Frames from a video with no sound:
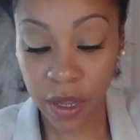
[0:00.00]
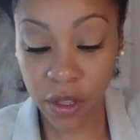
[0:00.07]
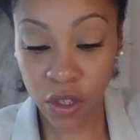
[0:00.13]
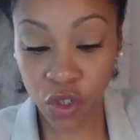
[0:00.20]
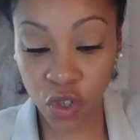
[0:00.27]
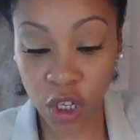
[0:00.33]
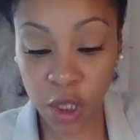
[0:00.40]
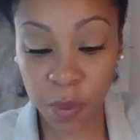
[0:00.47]
The
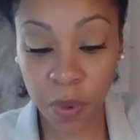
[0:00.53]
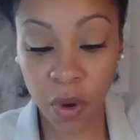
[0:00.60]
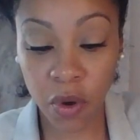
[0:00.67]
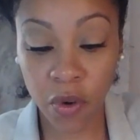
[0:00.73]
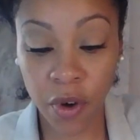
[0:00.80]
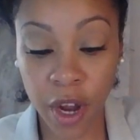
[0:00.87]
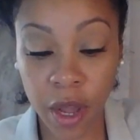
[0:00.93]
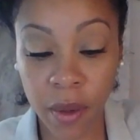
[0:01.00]
trust
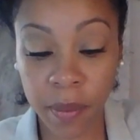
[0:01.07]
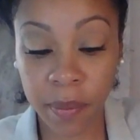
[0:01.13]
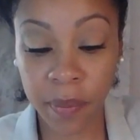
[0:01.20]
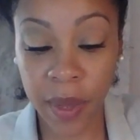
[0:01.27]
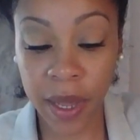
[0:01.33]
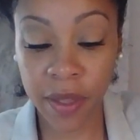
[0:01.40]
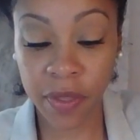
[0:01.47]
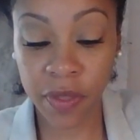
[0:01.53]
program
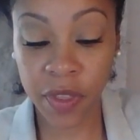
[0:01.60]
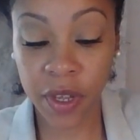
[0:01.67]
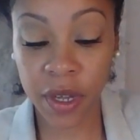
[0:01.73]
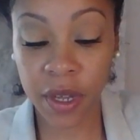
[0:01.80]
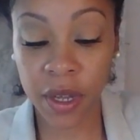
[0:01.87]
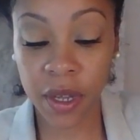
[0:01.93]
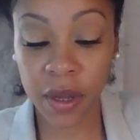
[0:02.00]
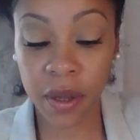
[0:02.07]
in
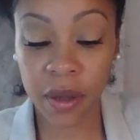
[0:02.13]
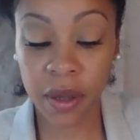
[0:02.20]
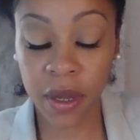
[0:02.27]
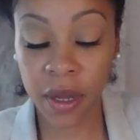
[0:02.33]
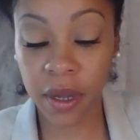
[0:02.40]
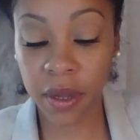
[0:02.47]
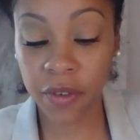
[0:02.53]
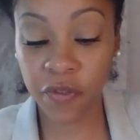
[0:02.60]
the
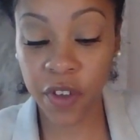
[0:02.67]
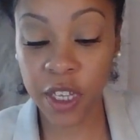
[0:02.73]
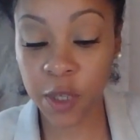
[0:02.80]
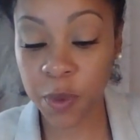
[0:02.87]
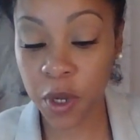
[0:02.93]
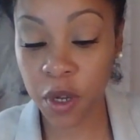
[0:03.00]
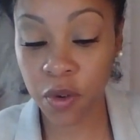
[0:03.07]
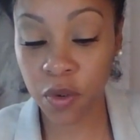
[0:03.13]

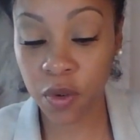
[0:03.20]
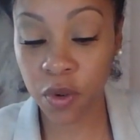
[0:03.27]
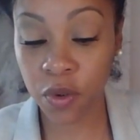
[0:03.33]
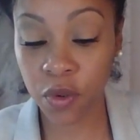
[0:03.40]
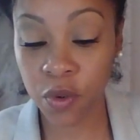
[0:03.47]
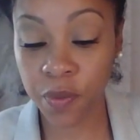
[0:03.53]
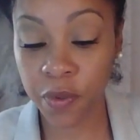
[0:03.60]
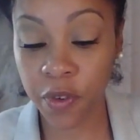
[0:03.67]
Facebook
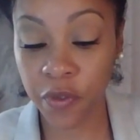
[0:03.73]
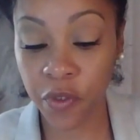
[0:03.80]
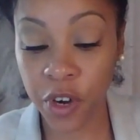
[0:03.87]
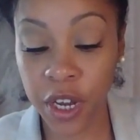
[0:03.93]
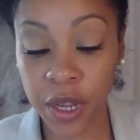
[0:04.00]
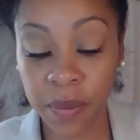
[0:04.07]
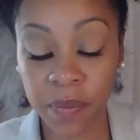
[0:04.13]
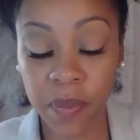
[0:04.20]
group for
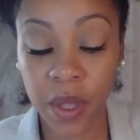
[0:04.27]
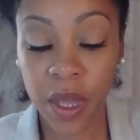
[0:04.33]
free.